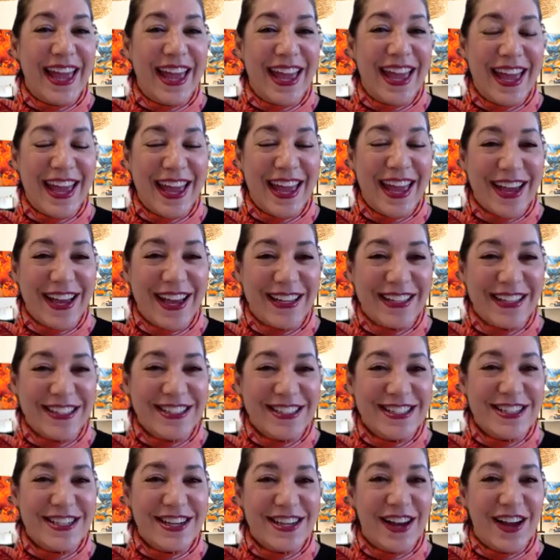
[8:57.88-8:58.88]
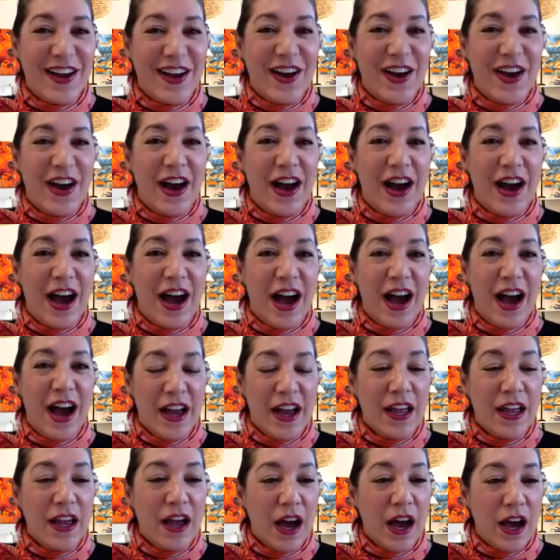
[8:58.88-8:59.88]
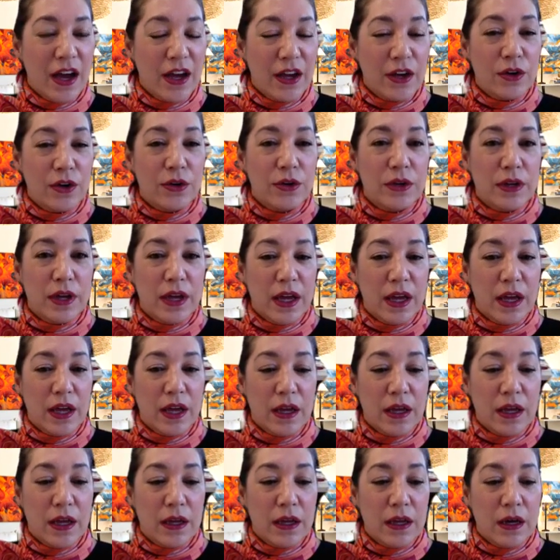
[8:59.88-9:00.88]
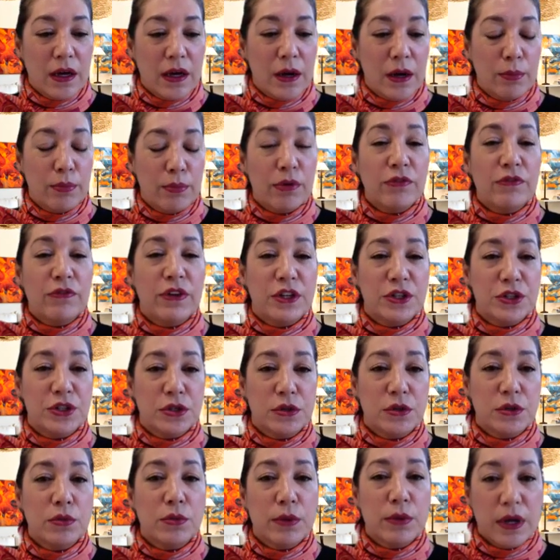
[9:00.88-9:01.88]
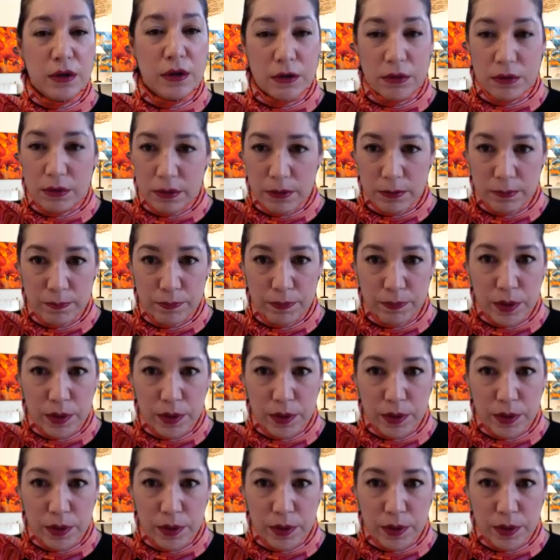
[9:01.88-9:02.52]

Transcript: And I hired a professional renderer